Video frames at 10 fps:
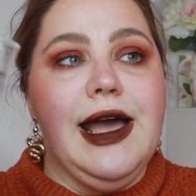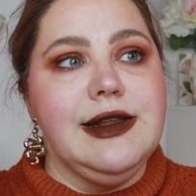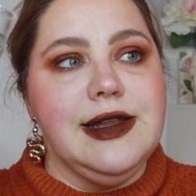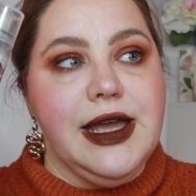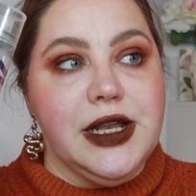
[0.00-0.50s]

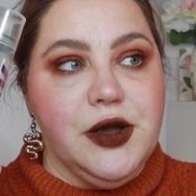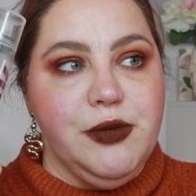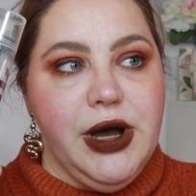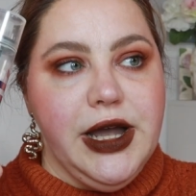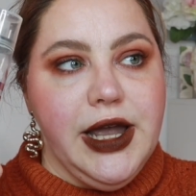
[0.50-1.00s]
And then
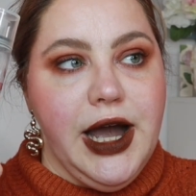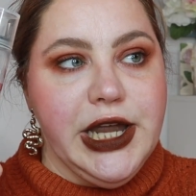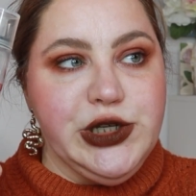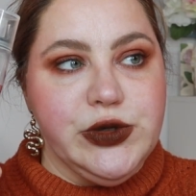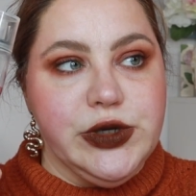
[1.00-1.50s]
my
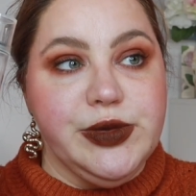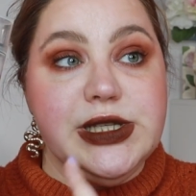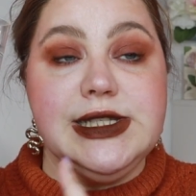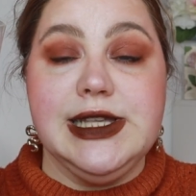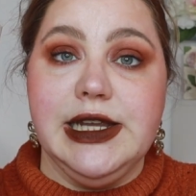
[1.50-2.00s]
Hydro
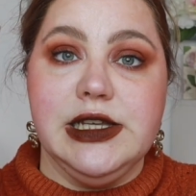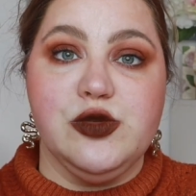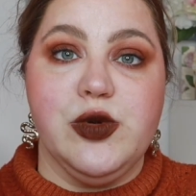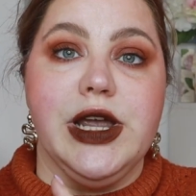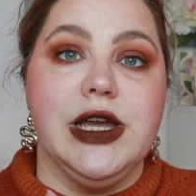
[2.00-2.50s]
Grip setting
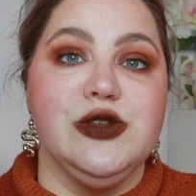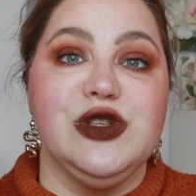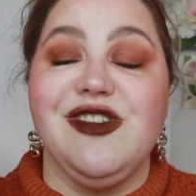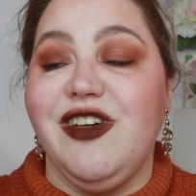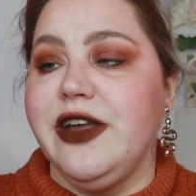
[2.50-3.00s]
spray I
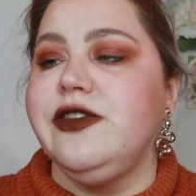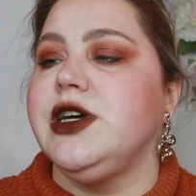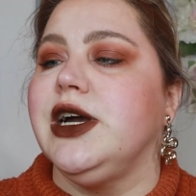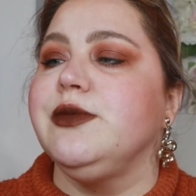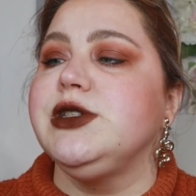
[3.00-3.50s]
used 5
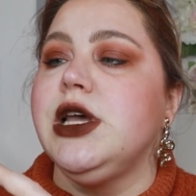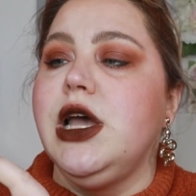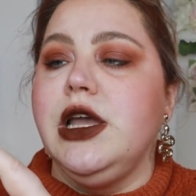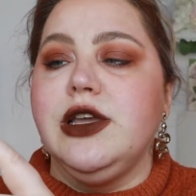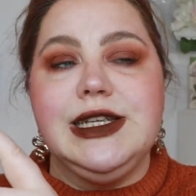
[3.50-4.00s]
times.
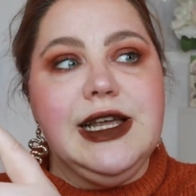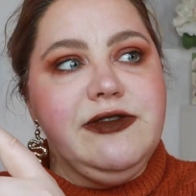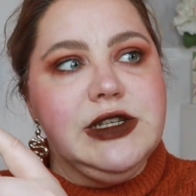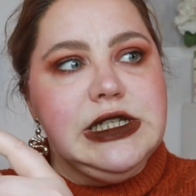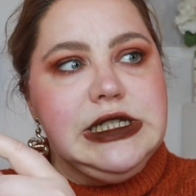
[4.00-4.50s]
You can
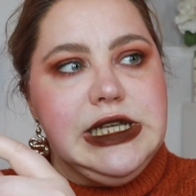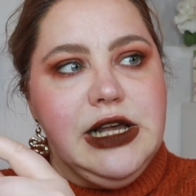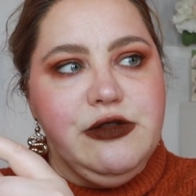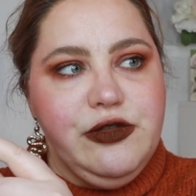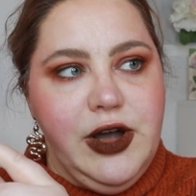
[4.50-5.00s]
definitely
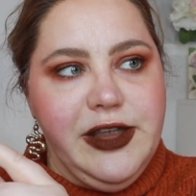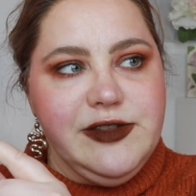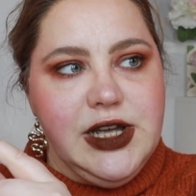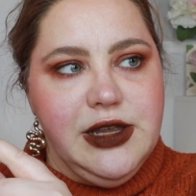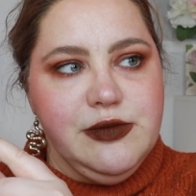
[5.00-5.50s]
tell
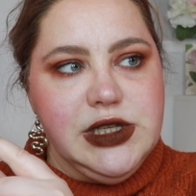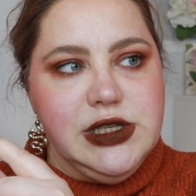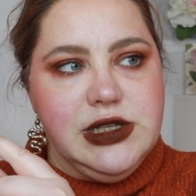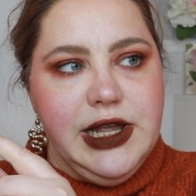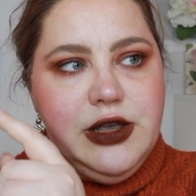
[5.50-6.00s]
5 times
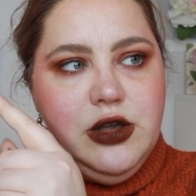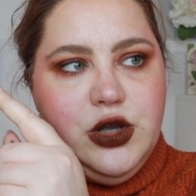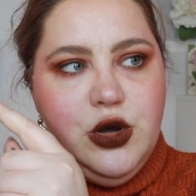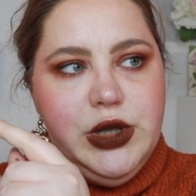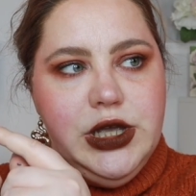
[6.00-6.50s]
is
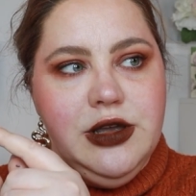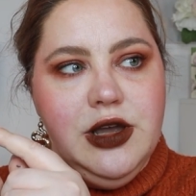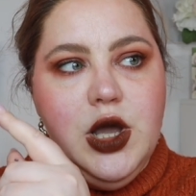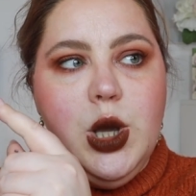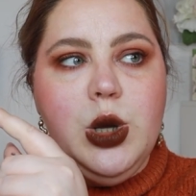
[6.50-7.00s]
like going
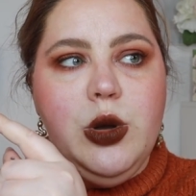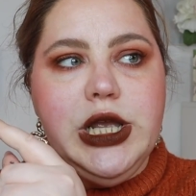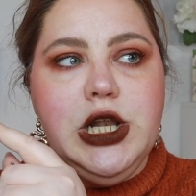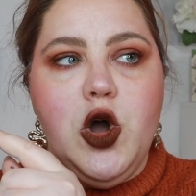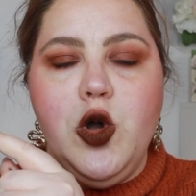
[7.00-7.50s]

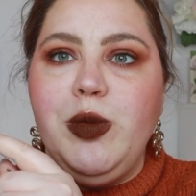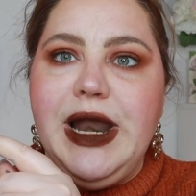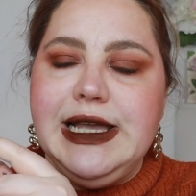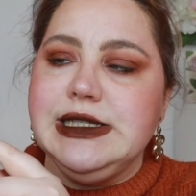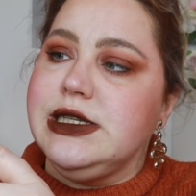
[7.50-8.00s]
long
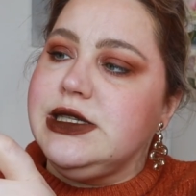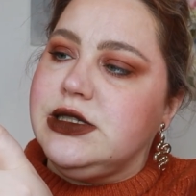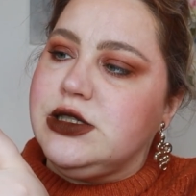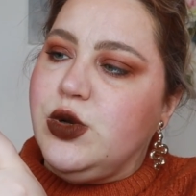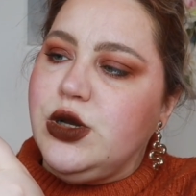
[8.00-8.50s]
places.
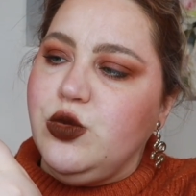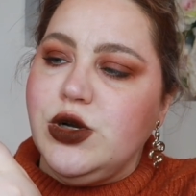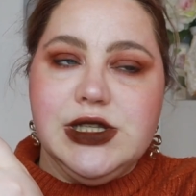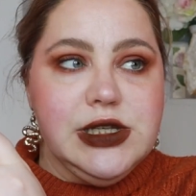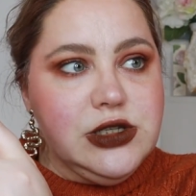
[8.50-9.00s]
This one
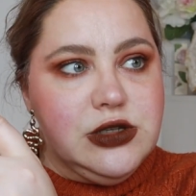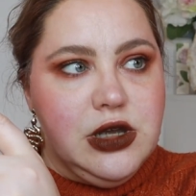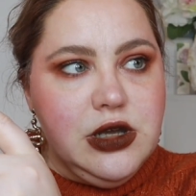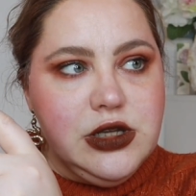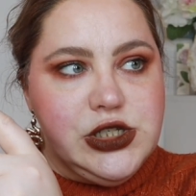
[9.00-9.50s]
was
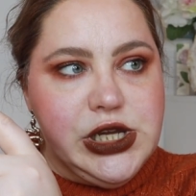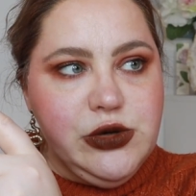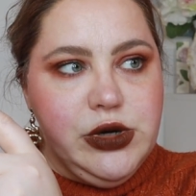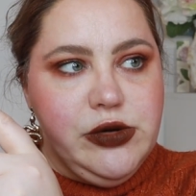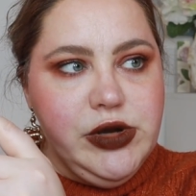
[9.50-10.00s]
in
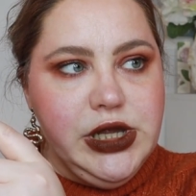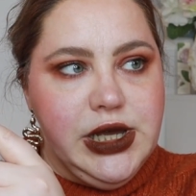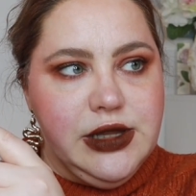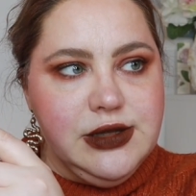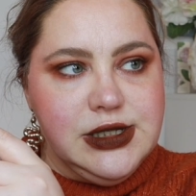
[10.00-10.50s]
January,
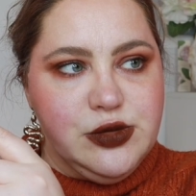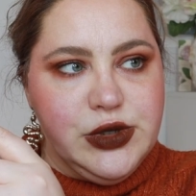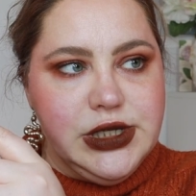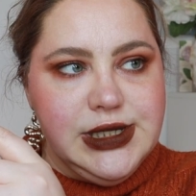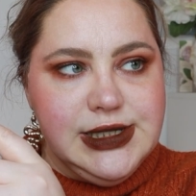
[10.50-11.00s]
and this
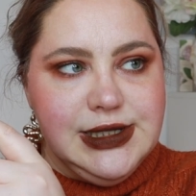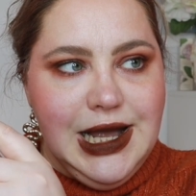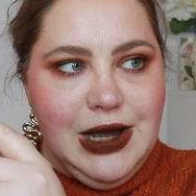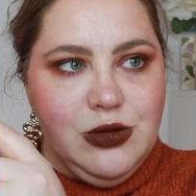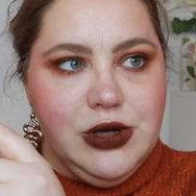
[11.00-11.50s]
one is
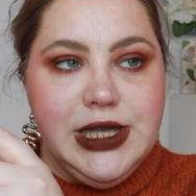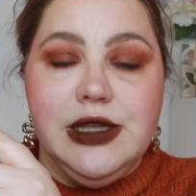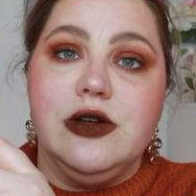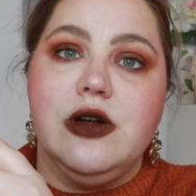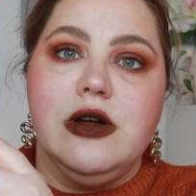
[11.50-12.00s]
now
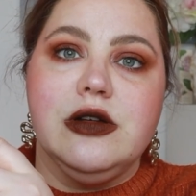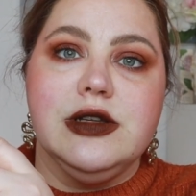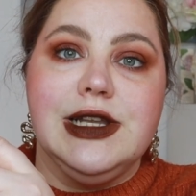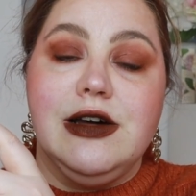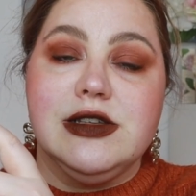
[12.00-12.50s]
here
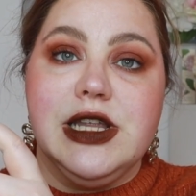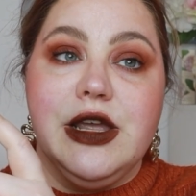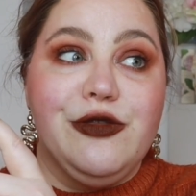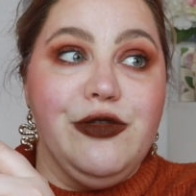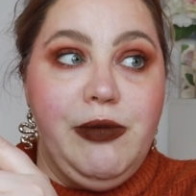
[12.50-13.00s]
on the last
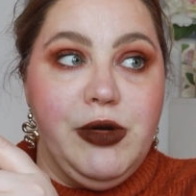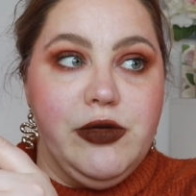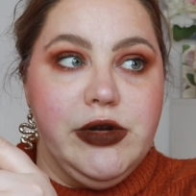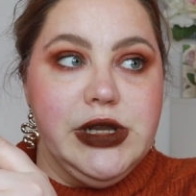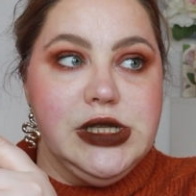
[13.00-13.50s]
day of
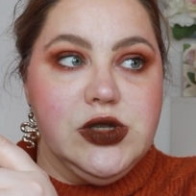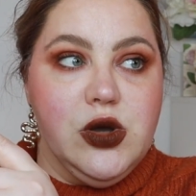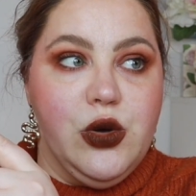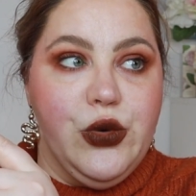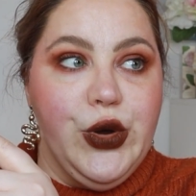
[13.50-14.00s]
February.
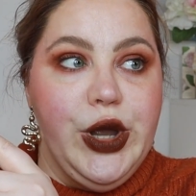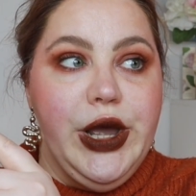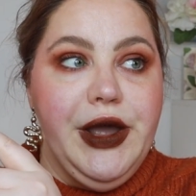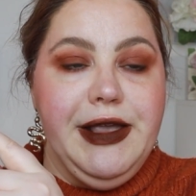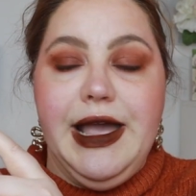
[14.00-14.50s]
So
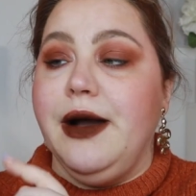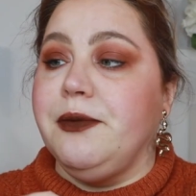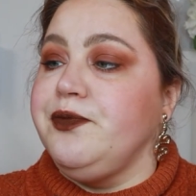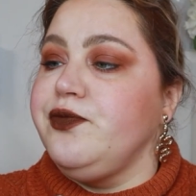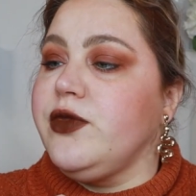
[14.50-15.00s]

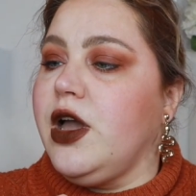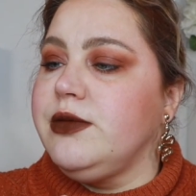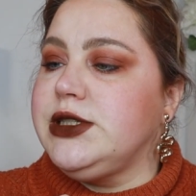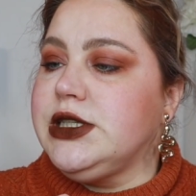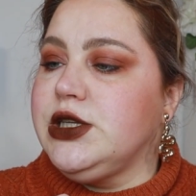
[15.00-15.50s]
yeah,
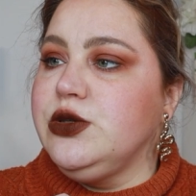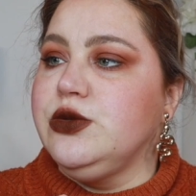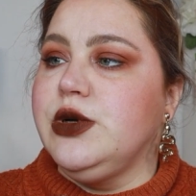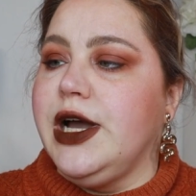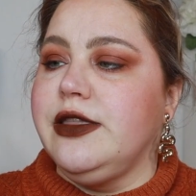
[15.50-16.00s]
I'm telling
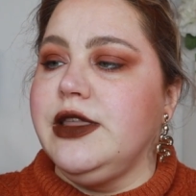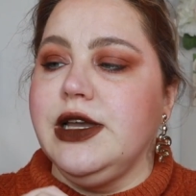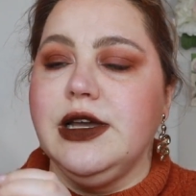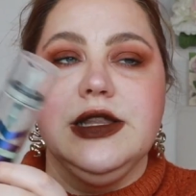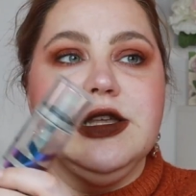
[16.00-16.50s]
you, I
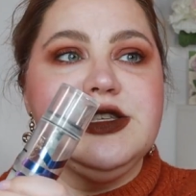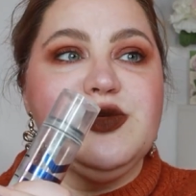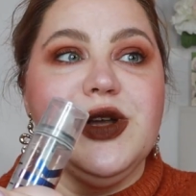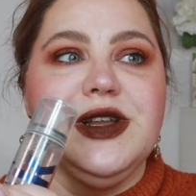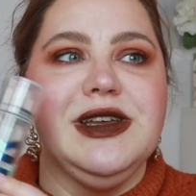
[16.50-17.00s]
think
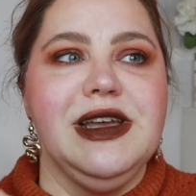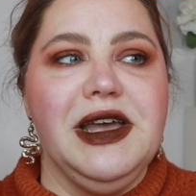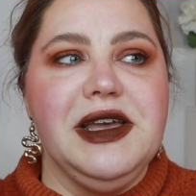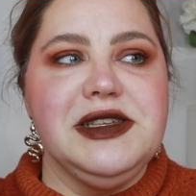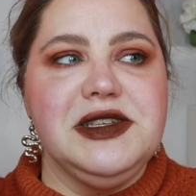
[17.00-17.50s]
this one
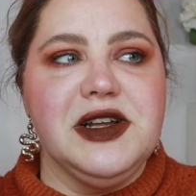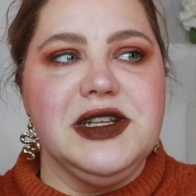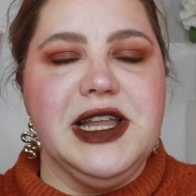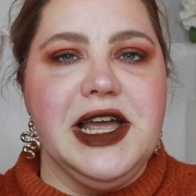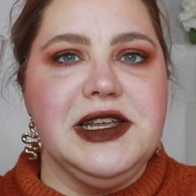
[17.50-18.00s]
is
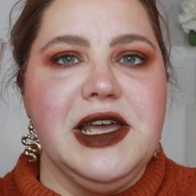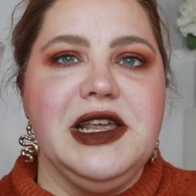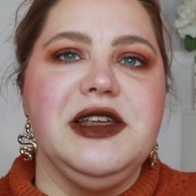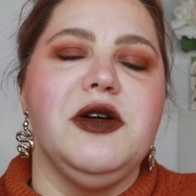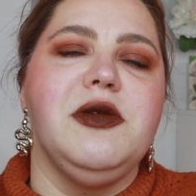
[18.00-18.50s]
not that,
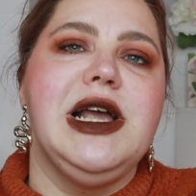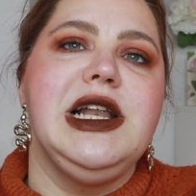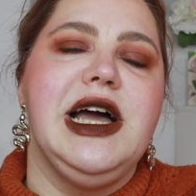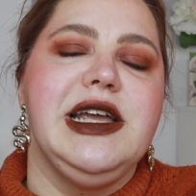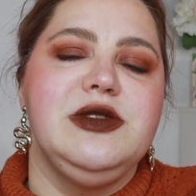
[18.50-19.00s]
you know,
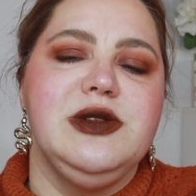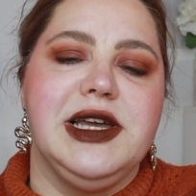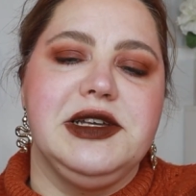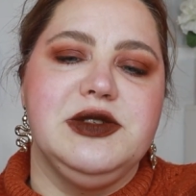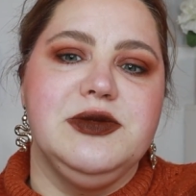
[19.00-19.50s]
I do
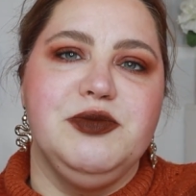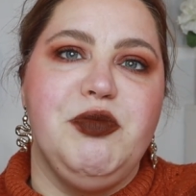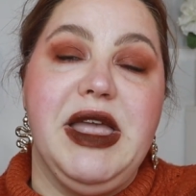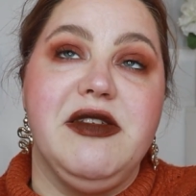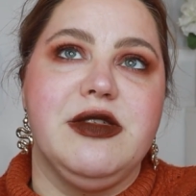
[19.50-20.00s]
like to
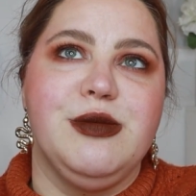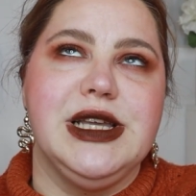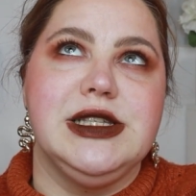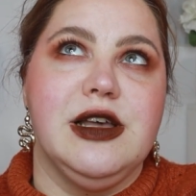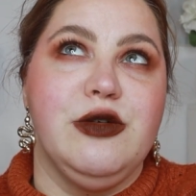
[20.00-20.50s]
bathe
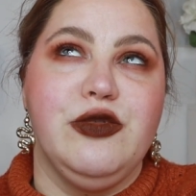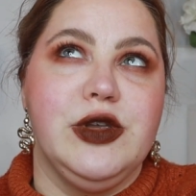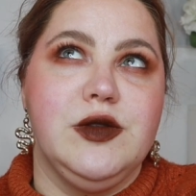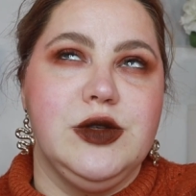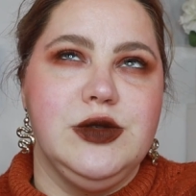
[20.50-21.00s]
myself
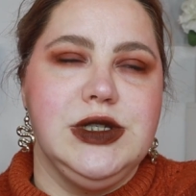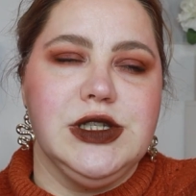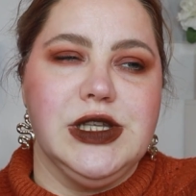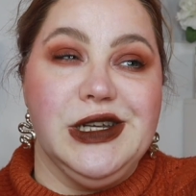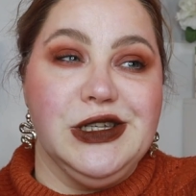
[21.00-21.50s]
into
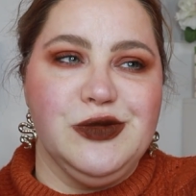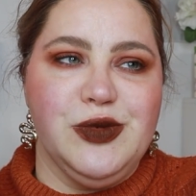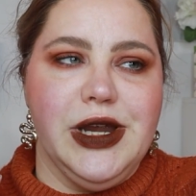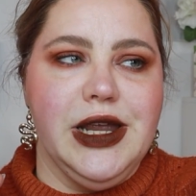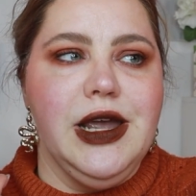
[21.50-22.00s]
this setting
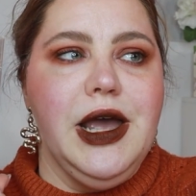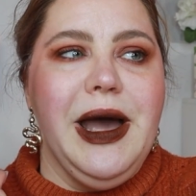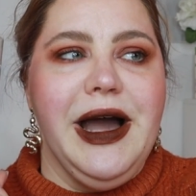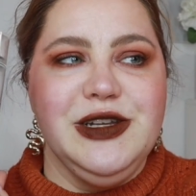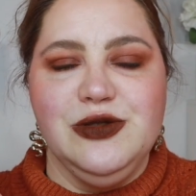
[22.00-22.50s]
spray.
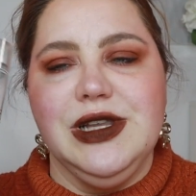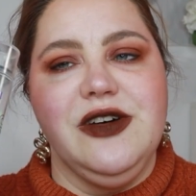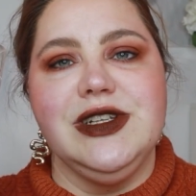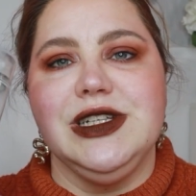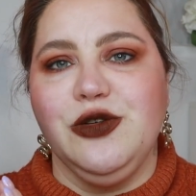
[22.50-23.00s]
I do
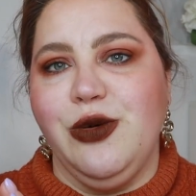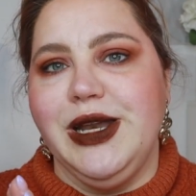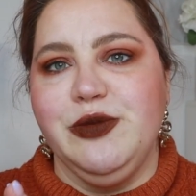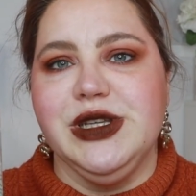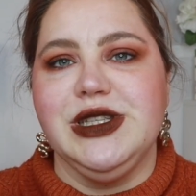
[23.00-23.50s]
love it
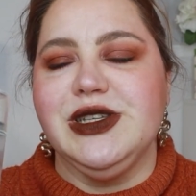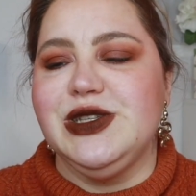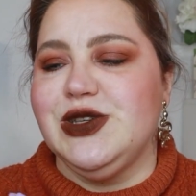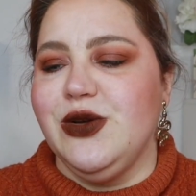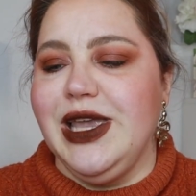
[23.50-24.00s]
quite a bit.
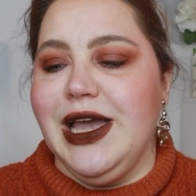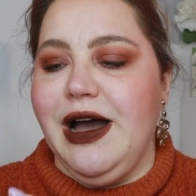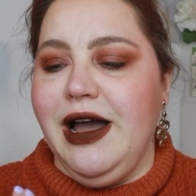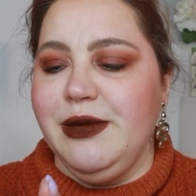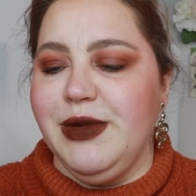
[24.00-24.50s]
So
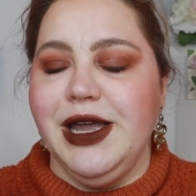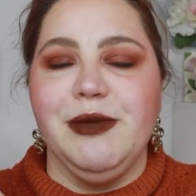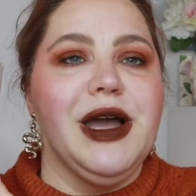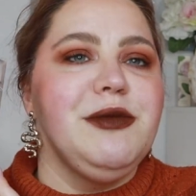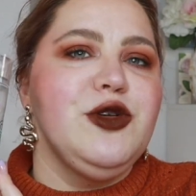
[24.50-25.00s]
yeah,
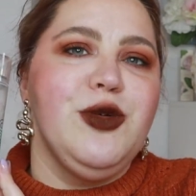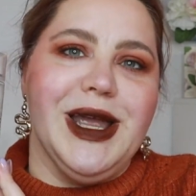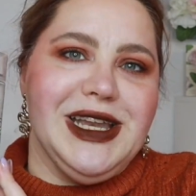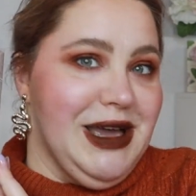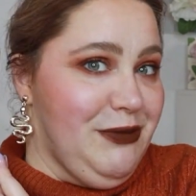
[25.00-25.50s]
I'm
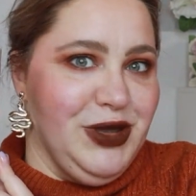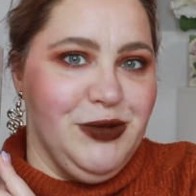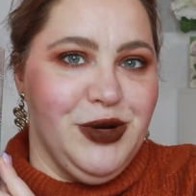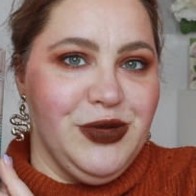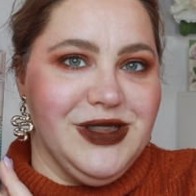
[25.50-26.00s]
quite happy
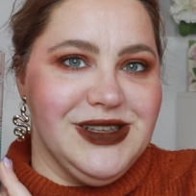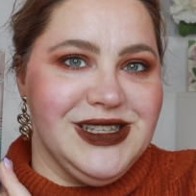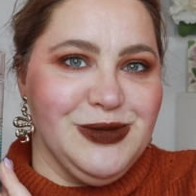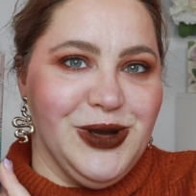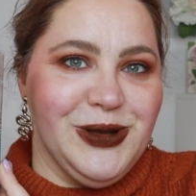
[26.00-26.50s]
about
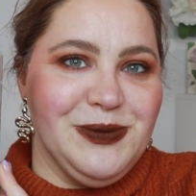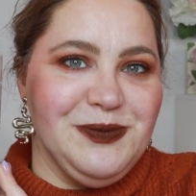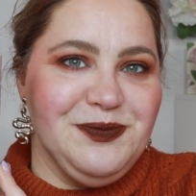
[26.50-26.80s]
this one.